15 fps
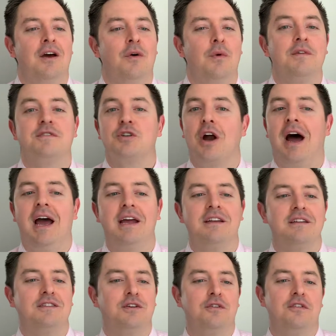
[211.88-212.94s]
We've
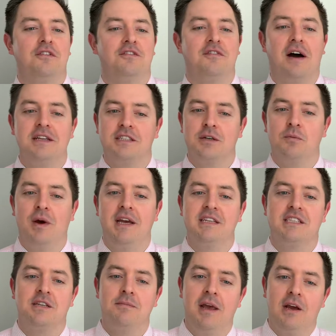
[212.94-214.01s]
tried to find some
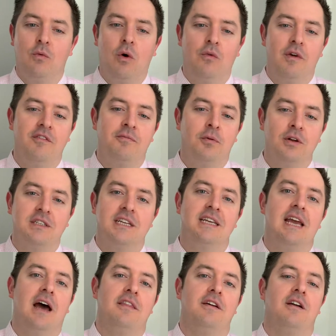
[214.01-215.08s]
ways to make what we've put
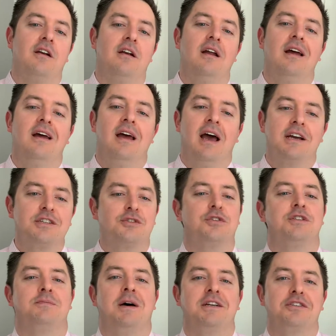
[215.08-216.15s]
together extra
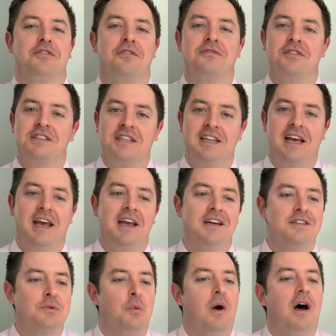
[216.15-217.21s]
special for today
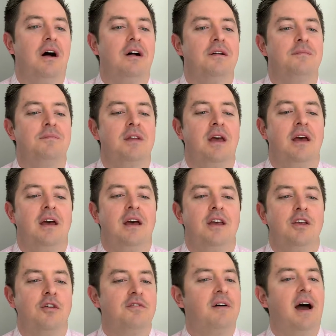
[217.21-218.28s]
as well.
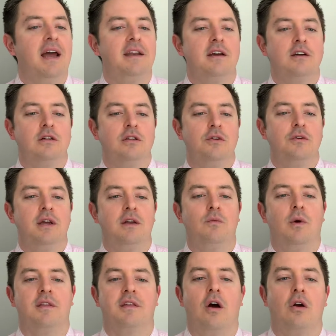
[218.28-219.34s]
You'll find included
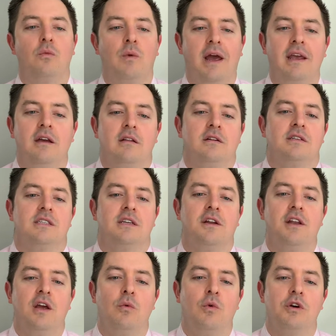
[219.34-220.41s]
with our regular
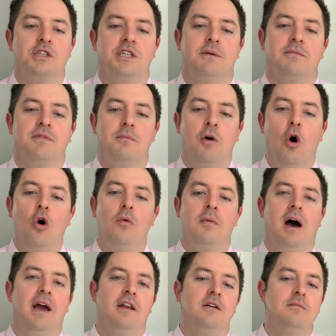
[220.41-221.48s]
Sunday worship from home
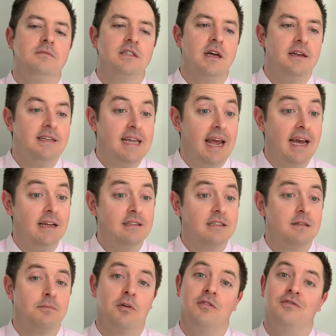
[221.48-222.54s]
items a
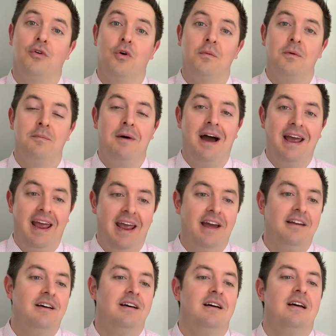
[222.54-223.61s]
dance performed by
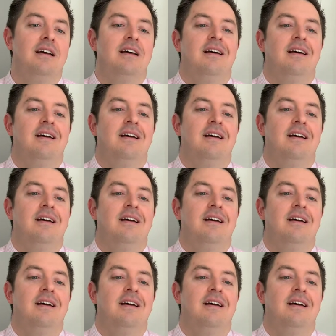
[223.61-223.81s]
Hannah